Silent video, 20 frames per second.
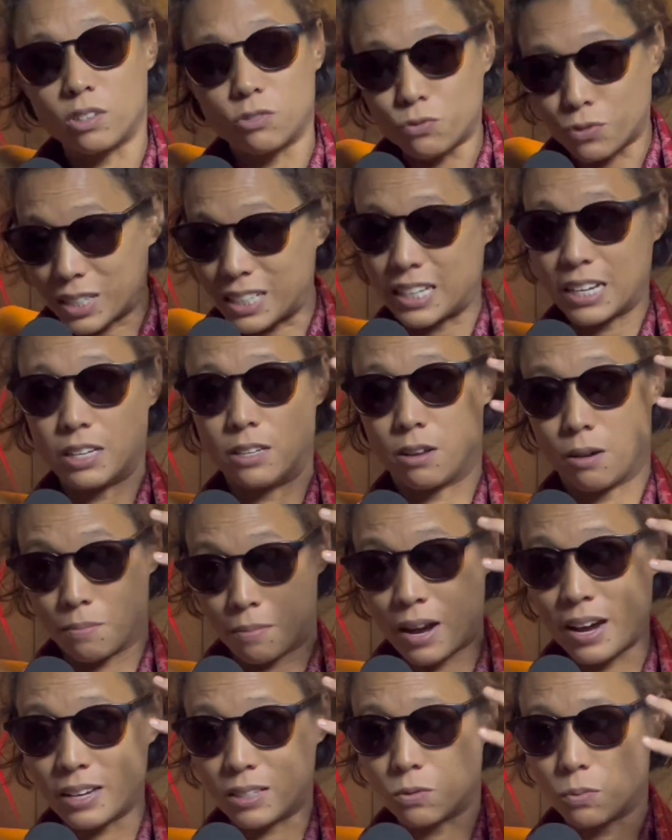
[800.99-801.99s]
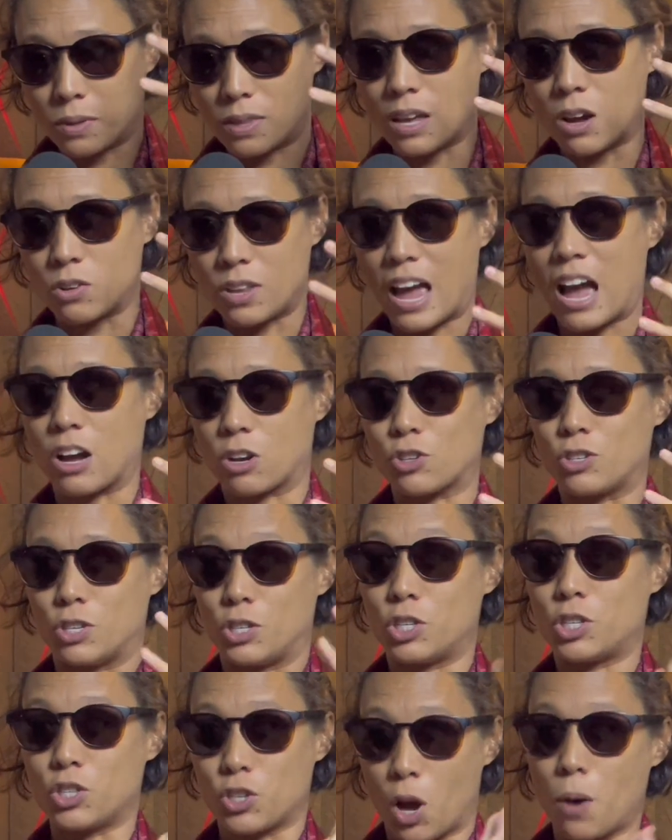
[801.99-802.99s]
they're really in their mind without actually
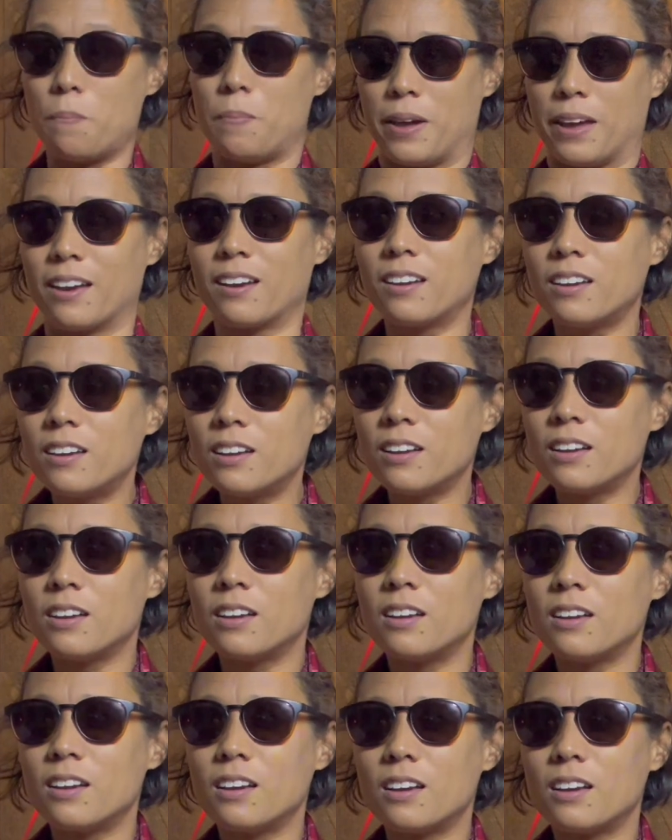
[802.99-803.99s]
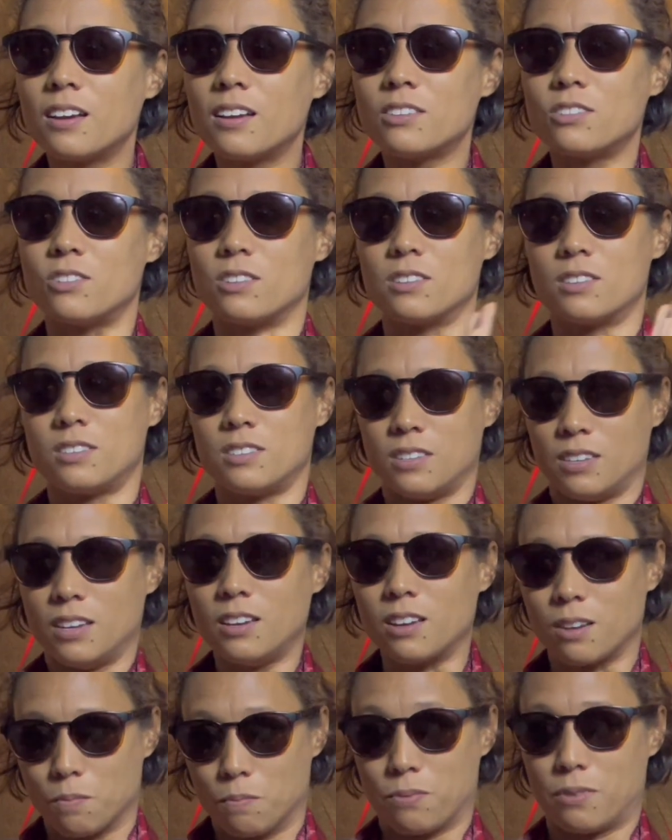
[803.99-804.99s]
stopping, just
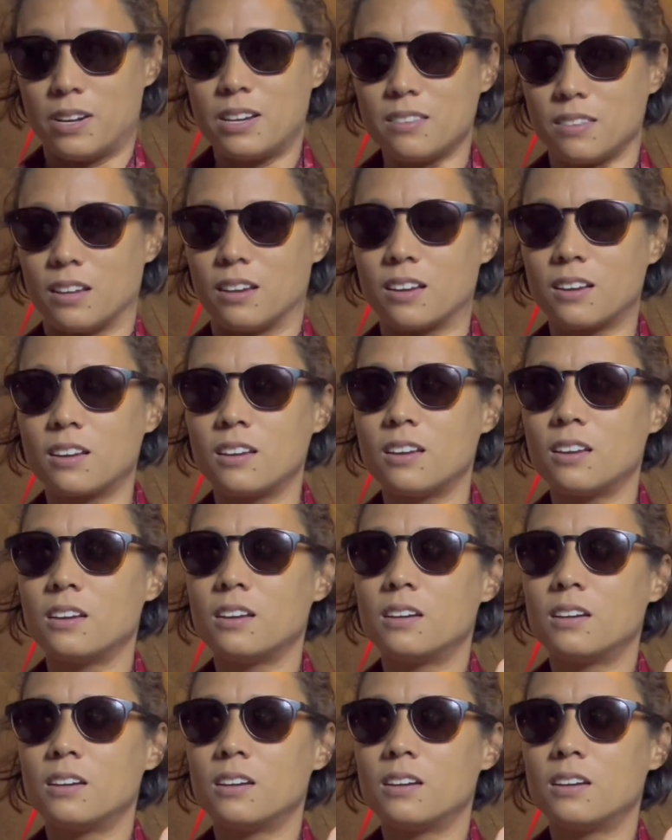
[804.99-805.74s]
seeing, breathing.